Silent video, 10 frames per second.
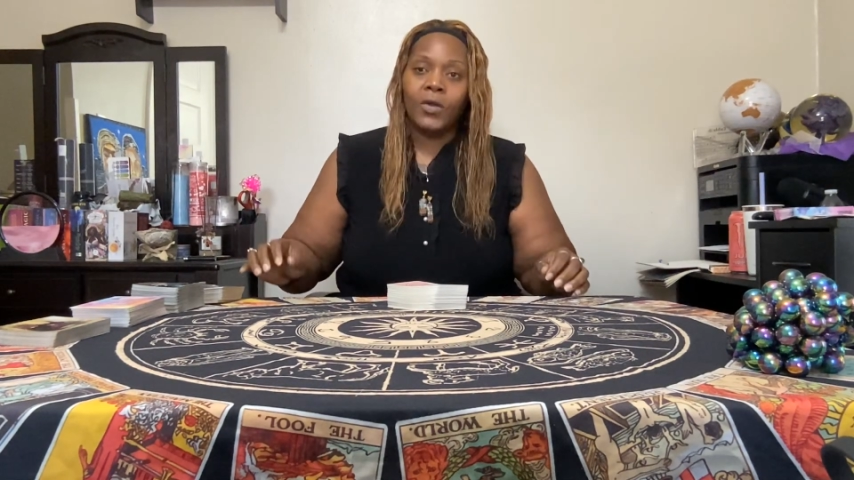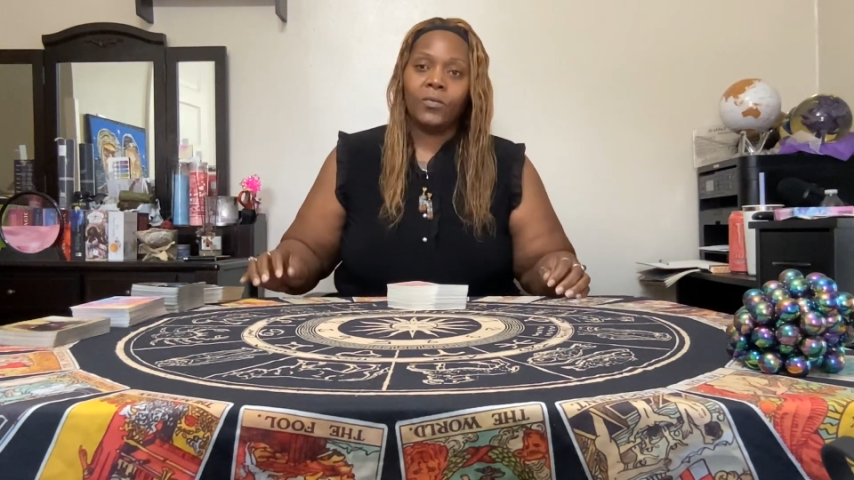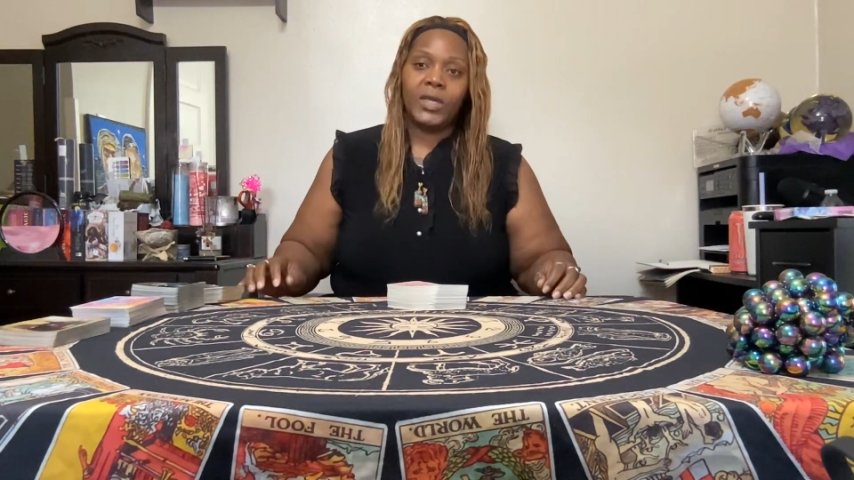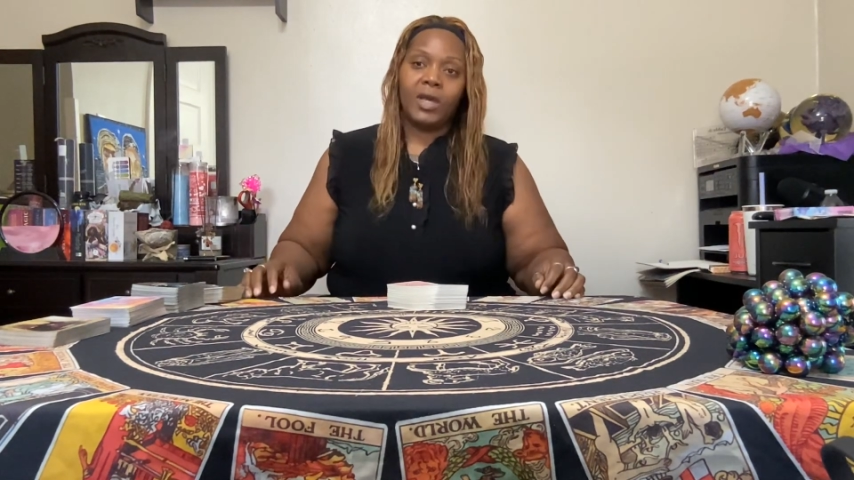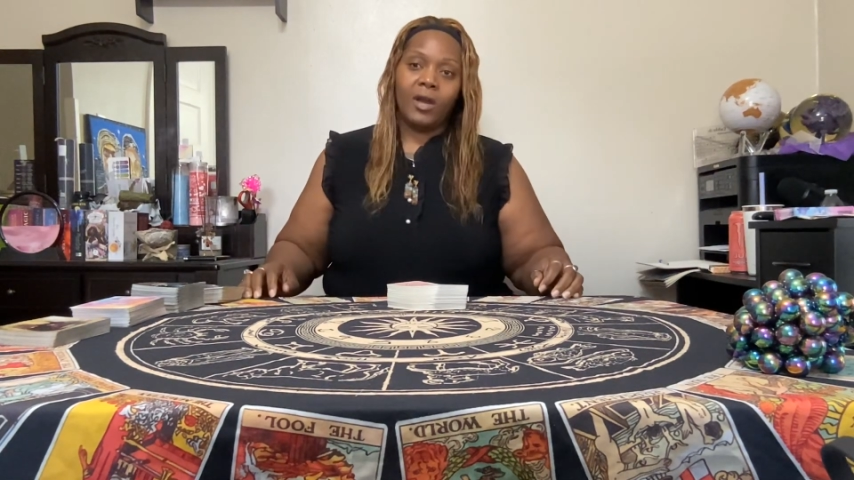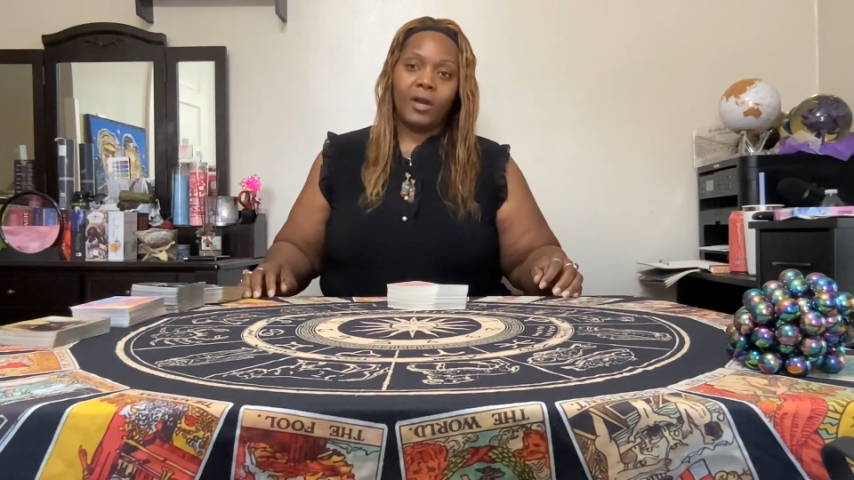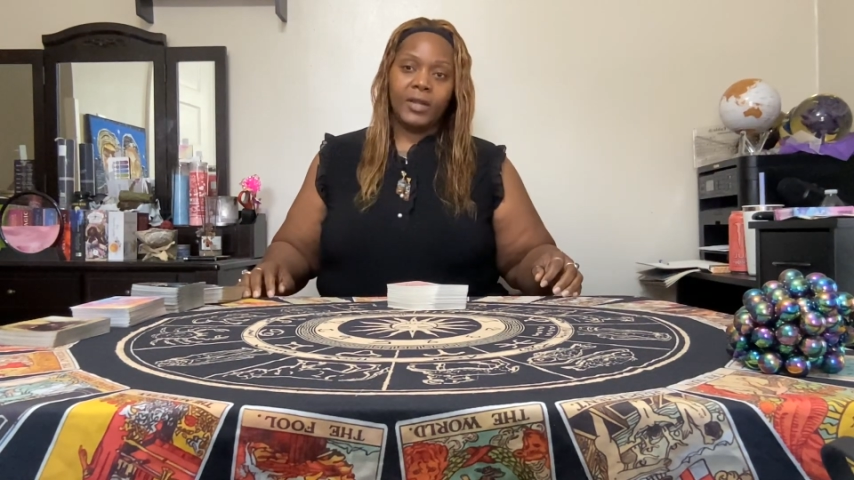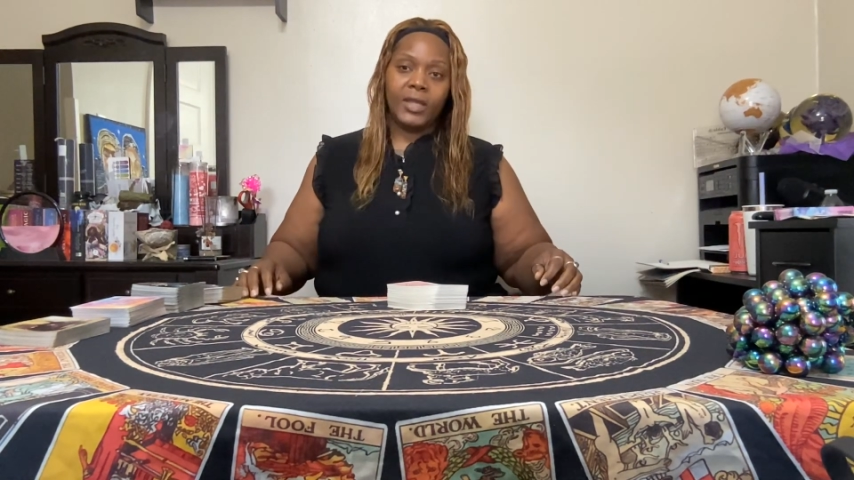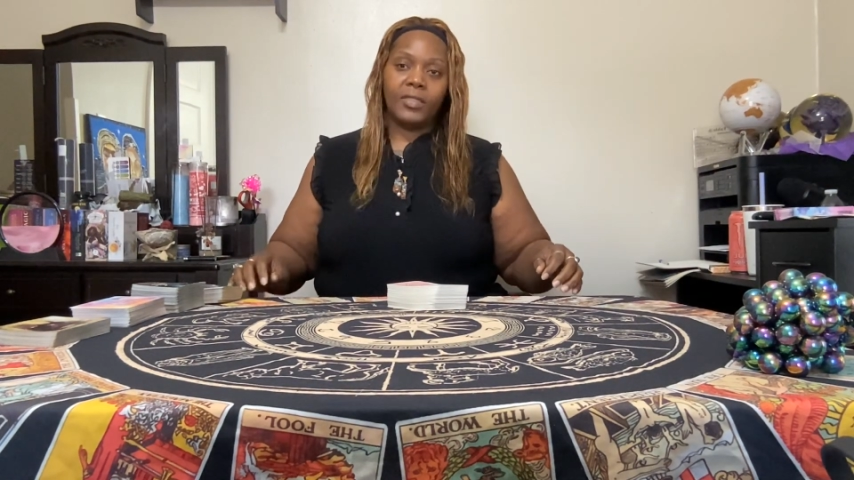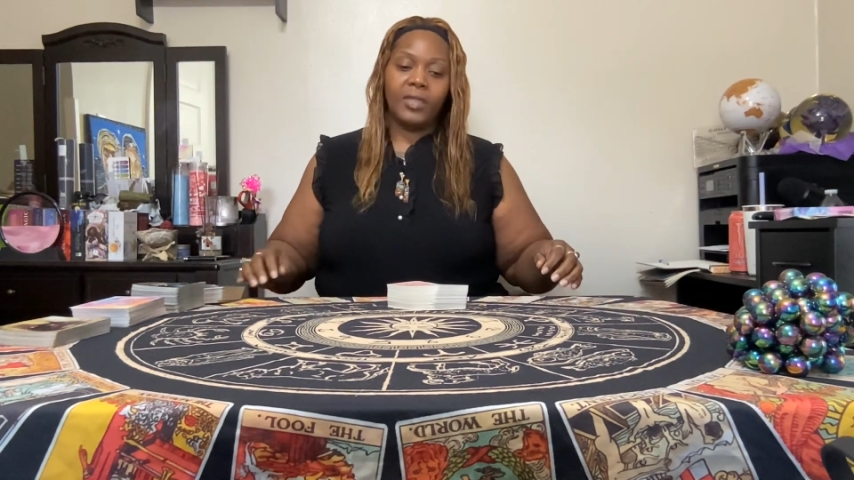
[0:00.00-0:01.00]

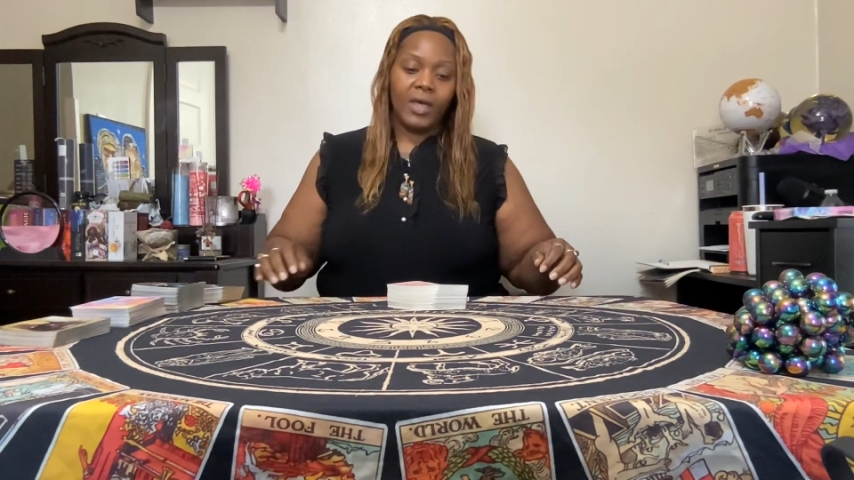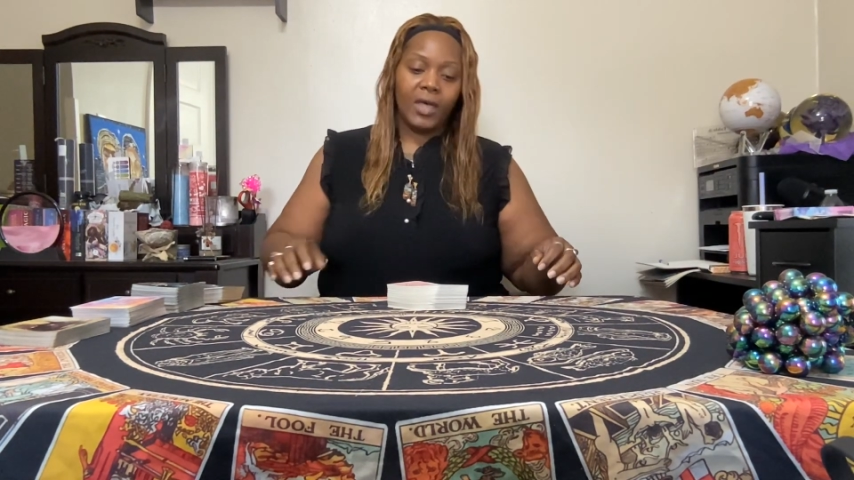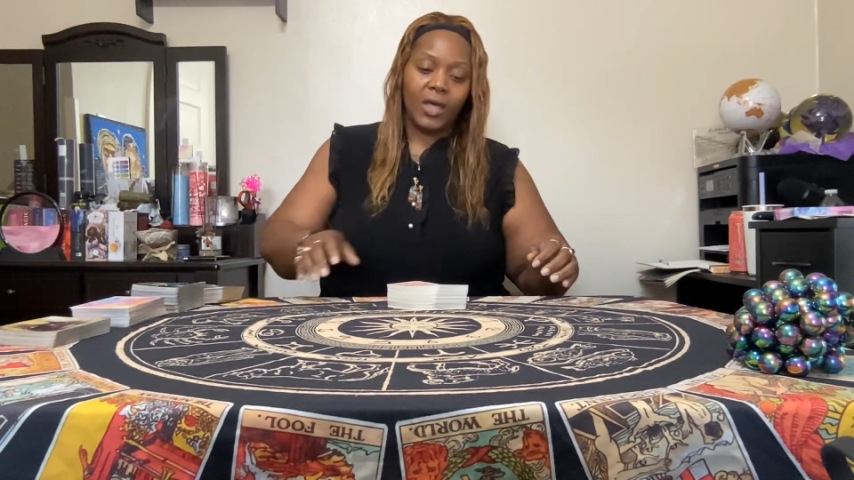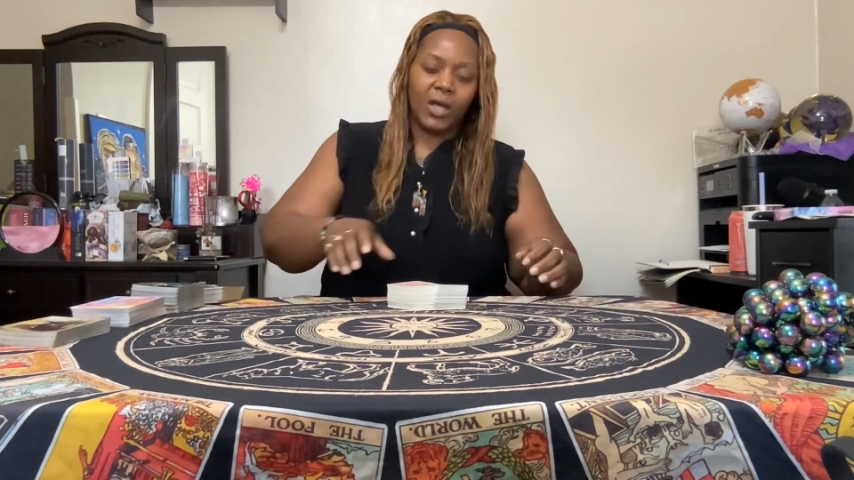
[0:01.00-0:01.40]
regarding the